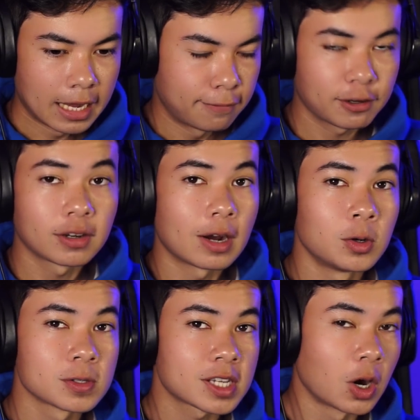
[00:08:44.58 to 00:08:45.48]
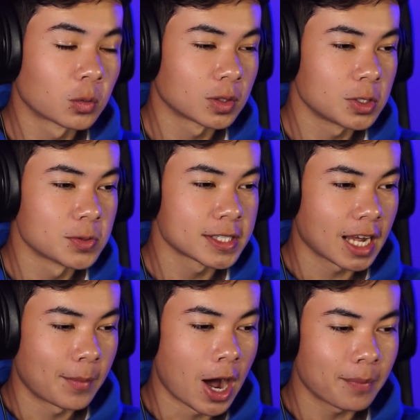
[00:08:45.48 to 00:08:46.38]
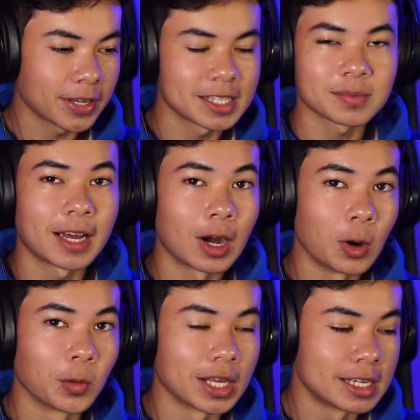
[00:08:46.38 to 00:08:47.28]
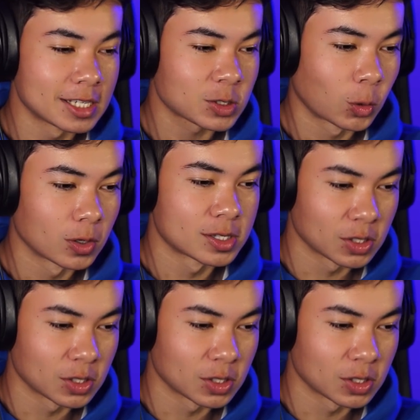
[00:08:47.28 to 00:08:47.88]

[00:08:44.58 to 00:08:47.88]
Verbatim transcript: And to figure out whose code we're using, I'm hopping into my own Discord